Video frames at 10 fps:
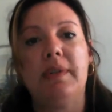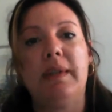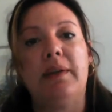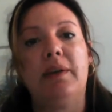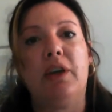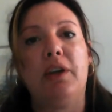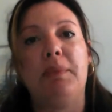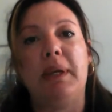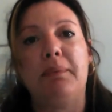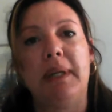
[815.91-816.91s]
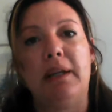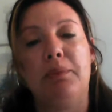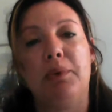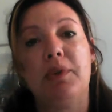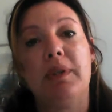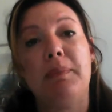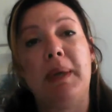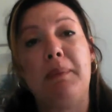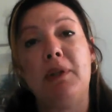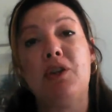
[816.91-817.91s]
that are going to be applicable to the
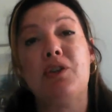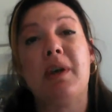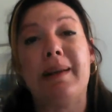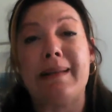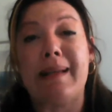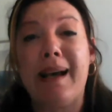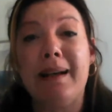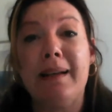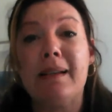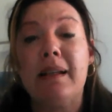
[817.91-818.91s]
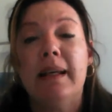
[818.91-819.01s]
people that you're trying to target.